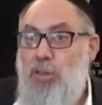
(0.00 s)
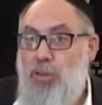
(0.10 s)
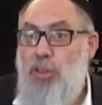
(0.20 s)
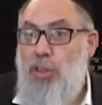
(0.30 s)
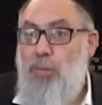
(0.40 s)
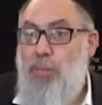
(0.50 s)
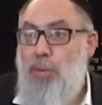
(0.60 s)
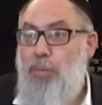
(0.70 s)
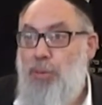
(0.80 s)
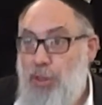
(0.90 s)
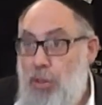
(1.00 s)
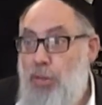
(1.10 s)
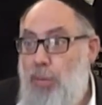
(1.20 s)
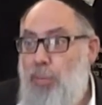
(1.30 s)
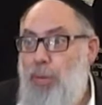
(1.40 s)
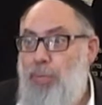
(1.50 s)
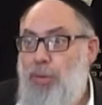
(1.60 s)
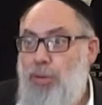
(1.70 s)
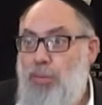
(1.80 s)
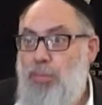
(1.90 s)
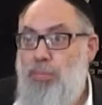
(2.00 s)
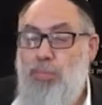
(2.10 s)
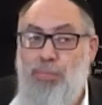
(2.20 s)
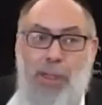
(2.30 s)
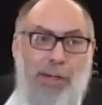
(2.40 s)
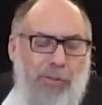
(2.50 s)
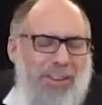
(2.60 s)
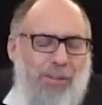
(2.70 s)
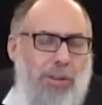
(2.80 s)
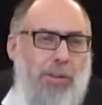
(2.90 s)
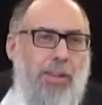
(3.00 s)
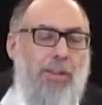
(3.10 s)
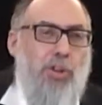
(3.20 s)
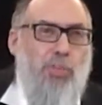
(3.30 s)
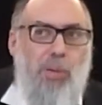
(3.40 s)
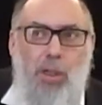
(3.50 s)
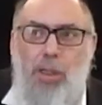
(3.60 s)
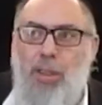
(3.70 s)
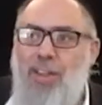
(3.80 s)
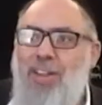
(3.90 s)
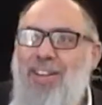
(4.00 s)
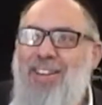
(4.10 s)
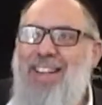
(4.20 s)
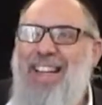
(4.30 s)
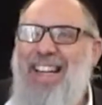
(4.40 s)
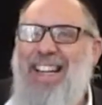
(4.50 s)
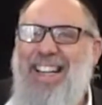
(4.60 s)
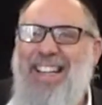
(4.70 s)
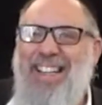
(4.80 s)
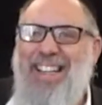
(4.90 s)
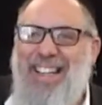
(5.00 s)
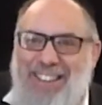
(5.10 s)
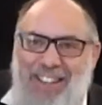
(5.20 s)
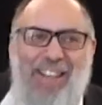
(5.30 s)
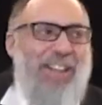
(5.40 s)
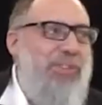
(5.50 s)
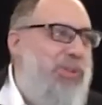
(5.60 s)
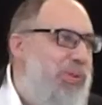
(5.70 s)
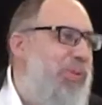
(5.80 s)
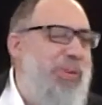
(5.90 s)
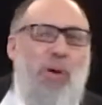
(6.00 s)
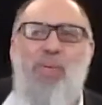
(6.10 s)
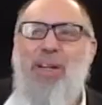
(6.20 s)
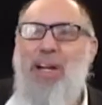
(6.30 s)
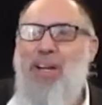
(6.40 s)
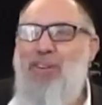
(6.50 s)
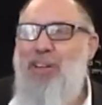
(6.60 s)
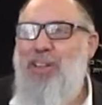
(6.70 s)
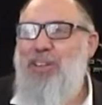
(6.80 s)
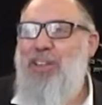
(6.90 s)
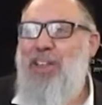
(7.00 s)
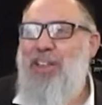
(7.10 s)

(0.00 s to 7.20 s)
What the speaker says: kill him on purpose? You killed him on purpose. But it wasn't like lishma. I got to do it with obek kavanah and say